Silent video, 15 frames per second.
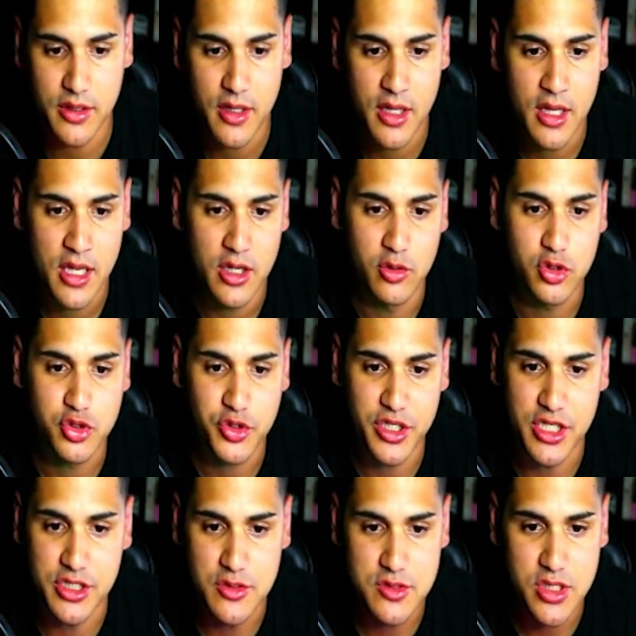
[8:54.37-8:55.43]
It will create a
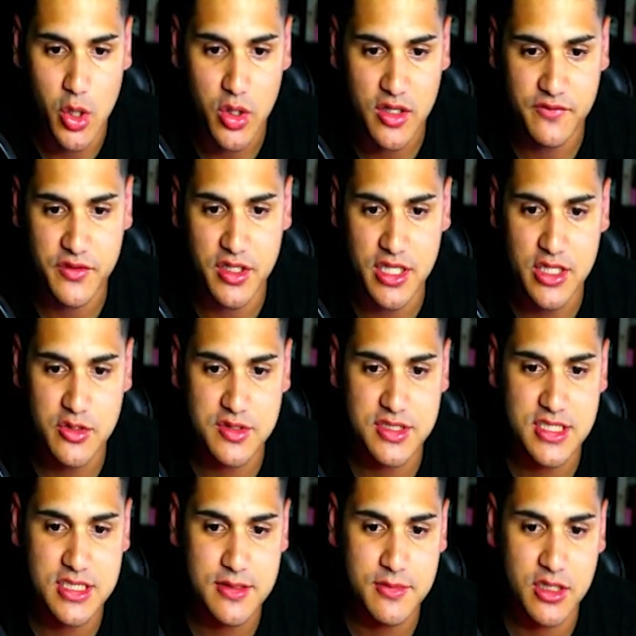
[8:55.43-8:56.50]
new token for the ecosystem
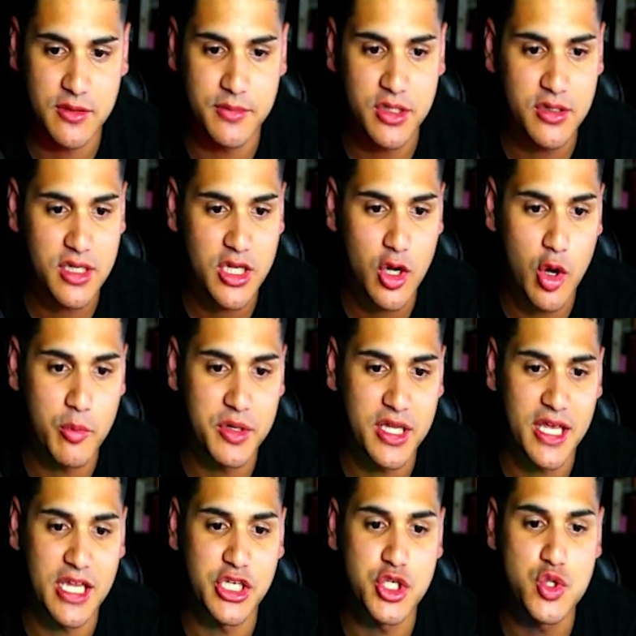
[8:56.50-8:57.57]
and community, opening a
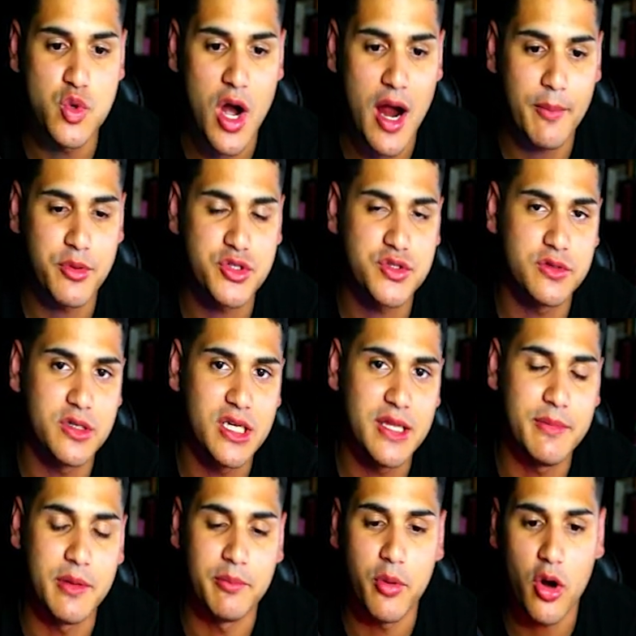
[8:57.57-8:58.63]
new opportunity to be
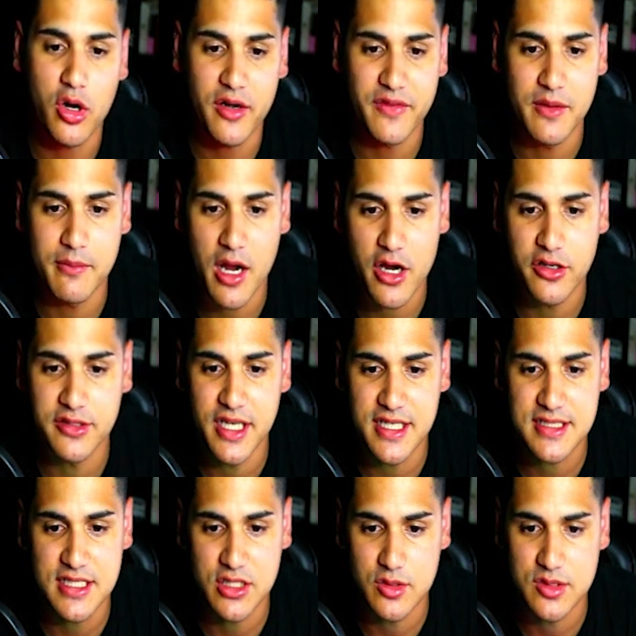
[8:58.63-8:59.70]
part of the Maiar DEX
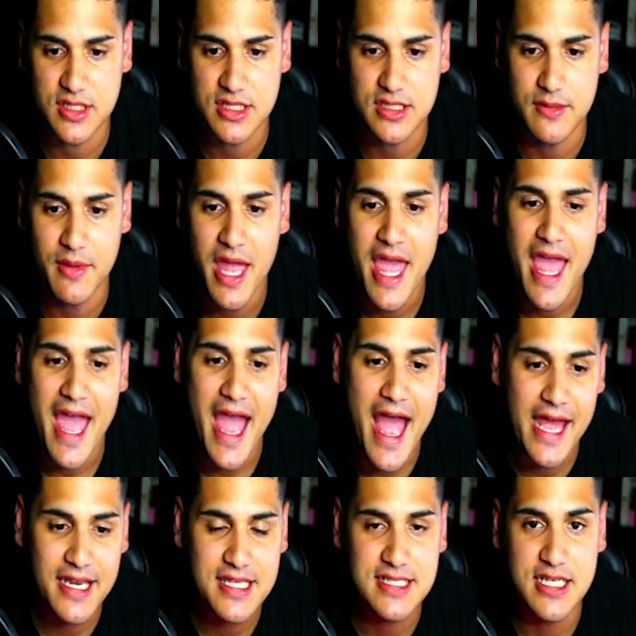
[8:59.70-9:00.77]
ecosystem and
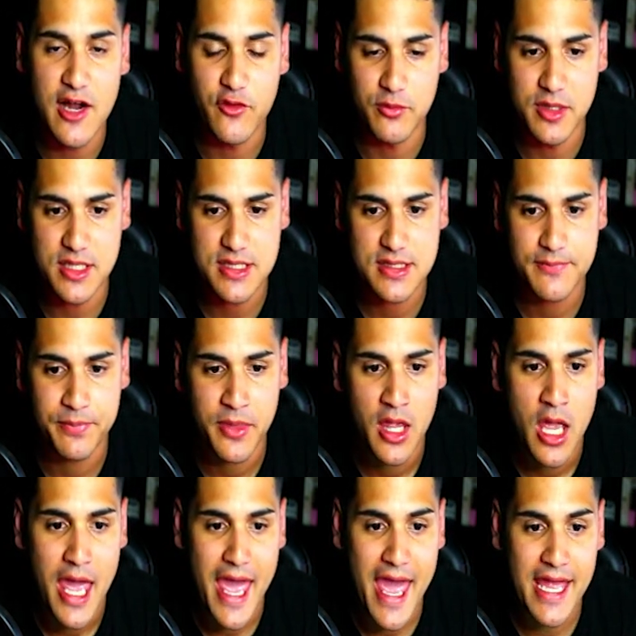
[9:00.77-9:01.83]
its governments.
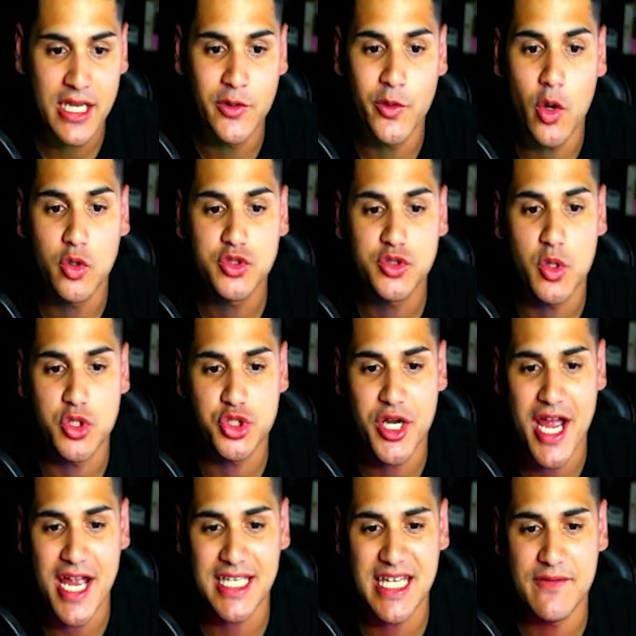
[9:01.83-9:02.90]
And it will also
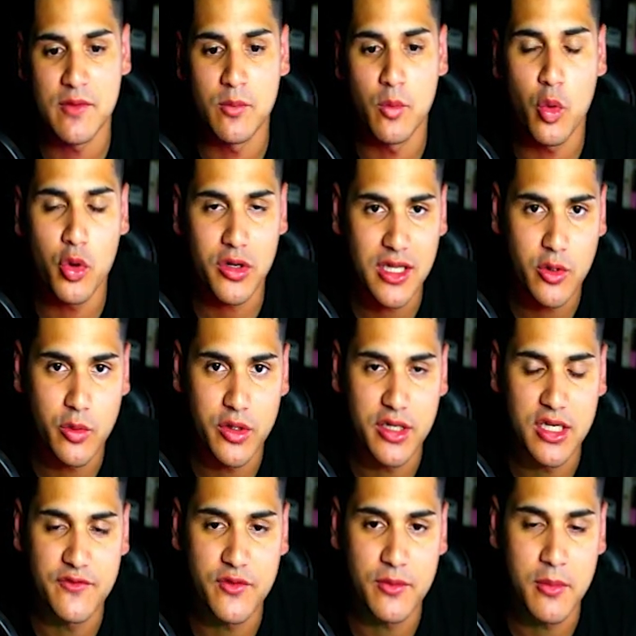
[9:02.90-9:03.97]
attract even more liquidity
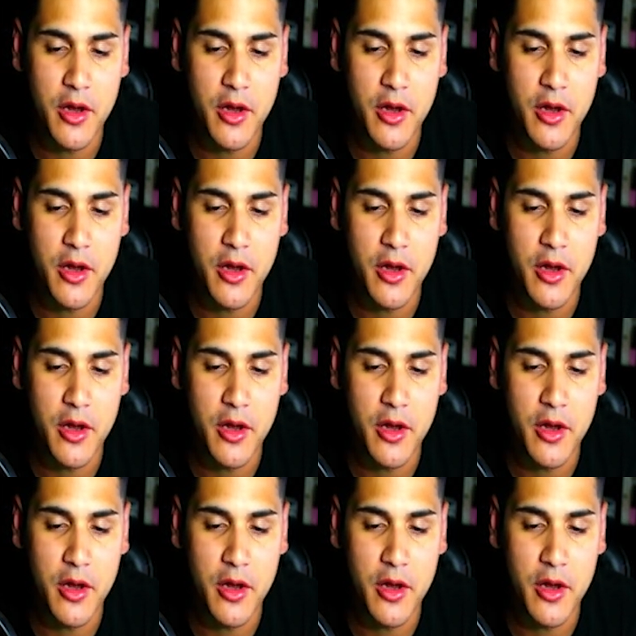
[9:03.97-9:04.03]
from other